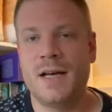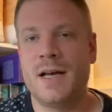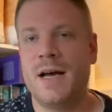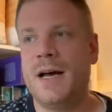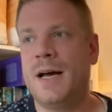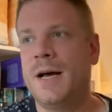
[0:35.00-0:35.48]

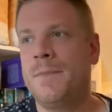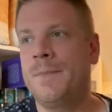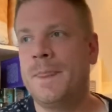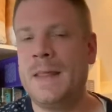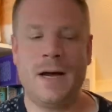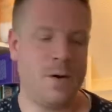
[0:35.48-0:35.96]

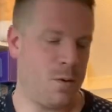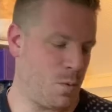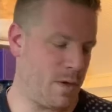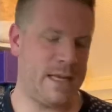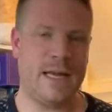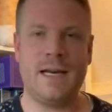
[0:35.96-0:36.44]
Now,
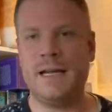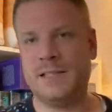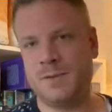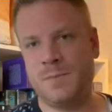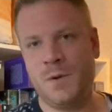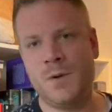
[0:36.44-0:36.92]
we can
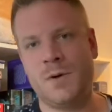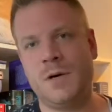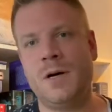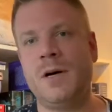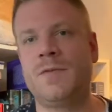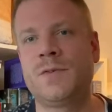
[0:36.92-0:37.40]

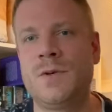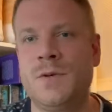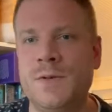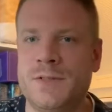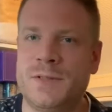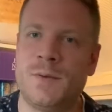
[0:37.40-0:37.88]
explore, of
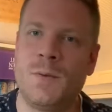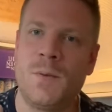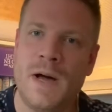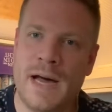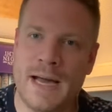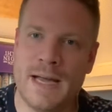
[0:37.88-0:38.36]
course,
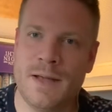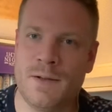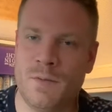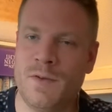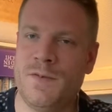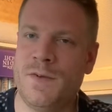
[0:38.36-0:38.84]
why
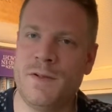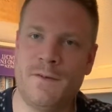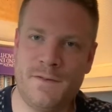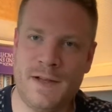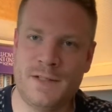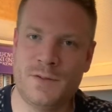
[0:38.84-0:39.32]
we feel
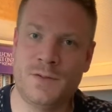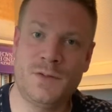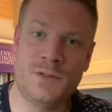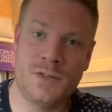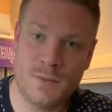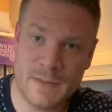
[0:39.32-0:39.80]
affected to
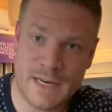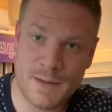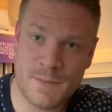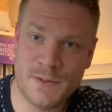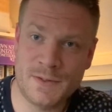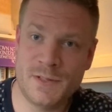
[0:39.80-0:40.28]
some
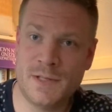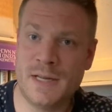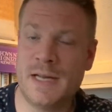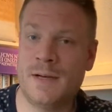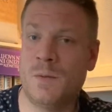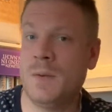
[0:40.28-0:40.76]
animals
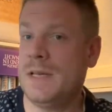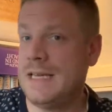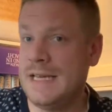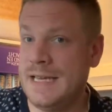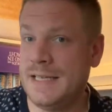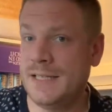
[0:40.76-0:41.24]
and we
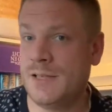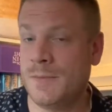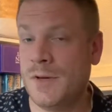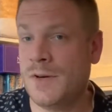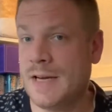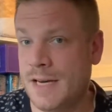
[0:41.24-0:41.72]
eat some
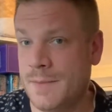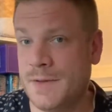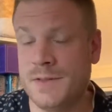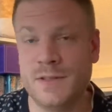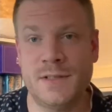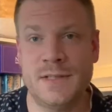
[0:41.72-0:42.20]
other
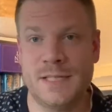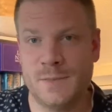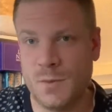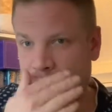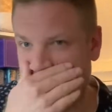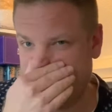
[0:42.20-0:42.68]
animals. That's
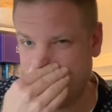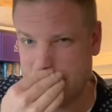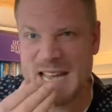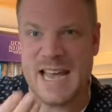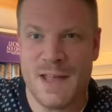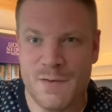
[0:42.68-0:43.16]
more like a
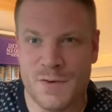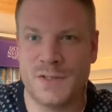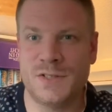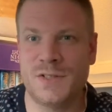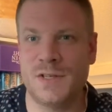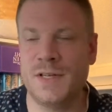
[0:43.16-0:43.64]
behavioral
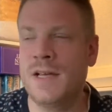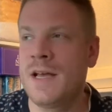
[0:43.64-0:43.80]
study.